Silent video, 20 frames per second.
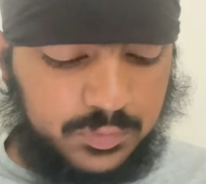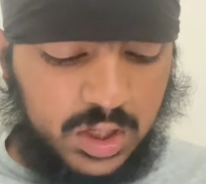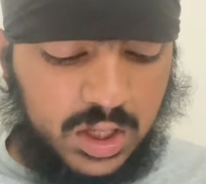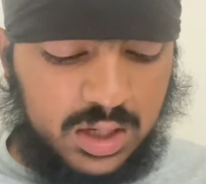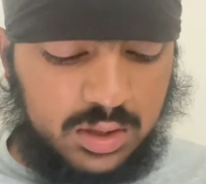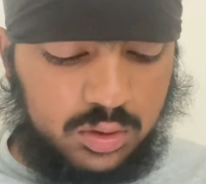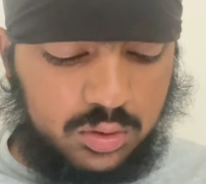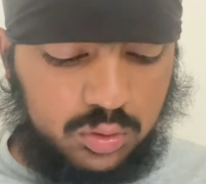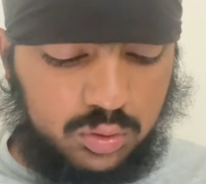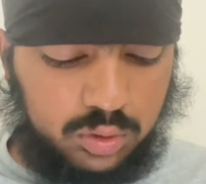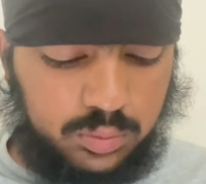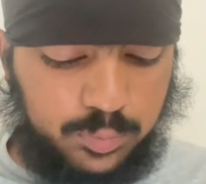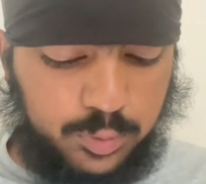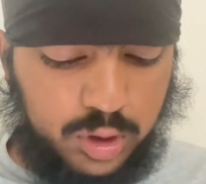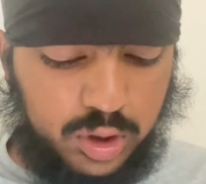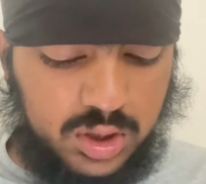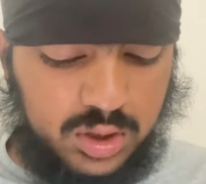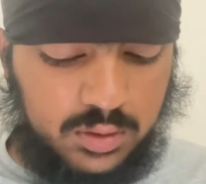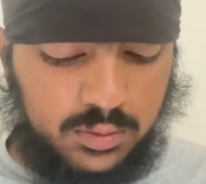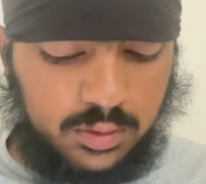Ankle
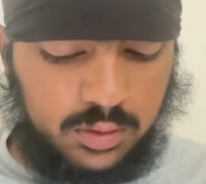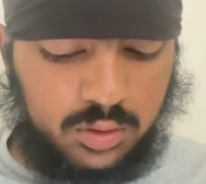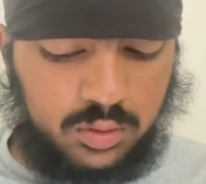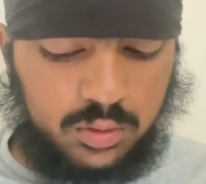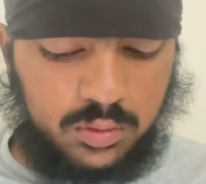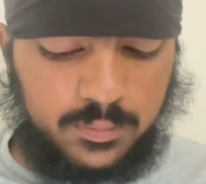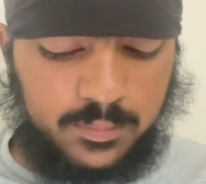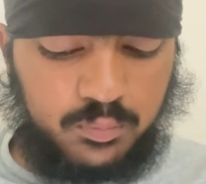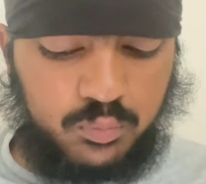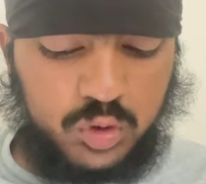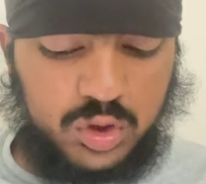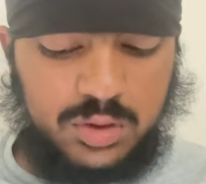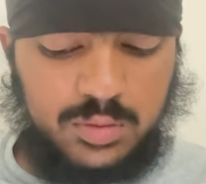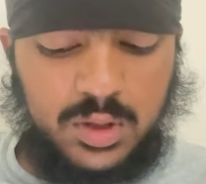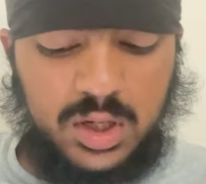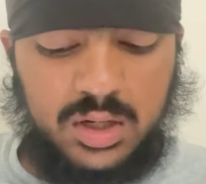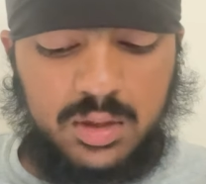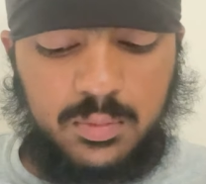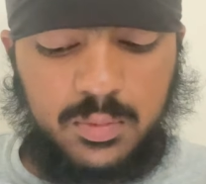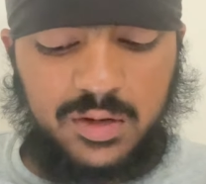sprain, which
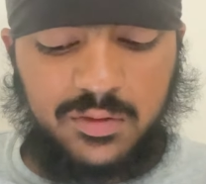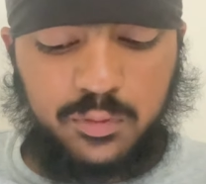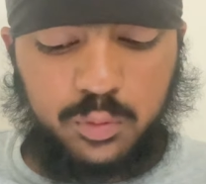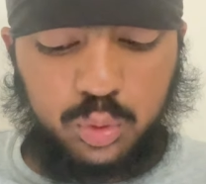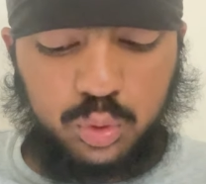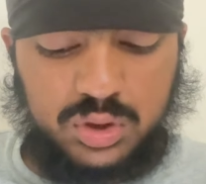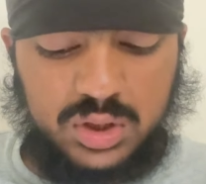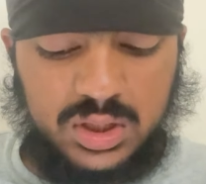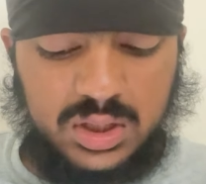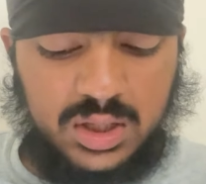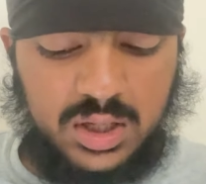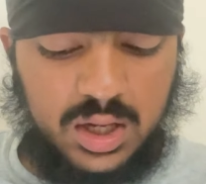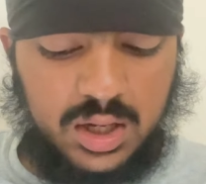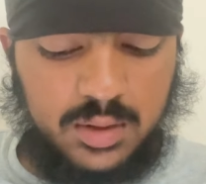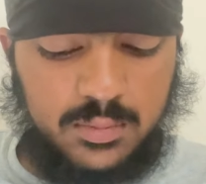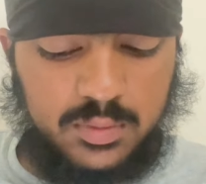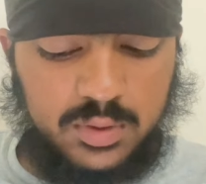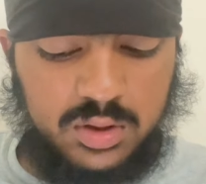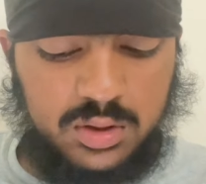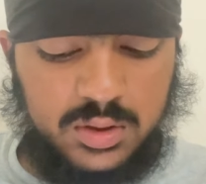made him miss 14
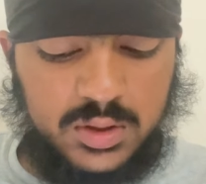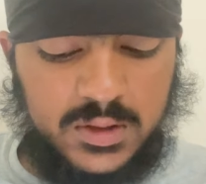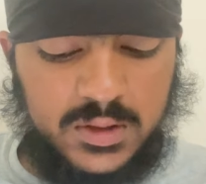games.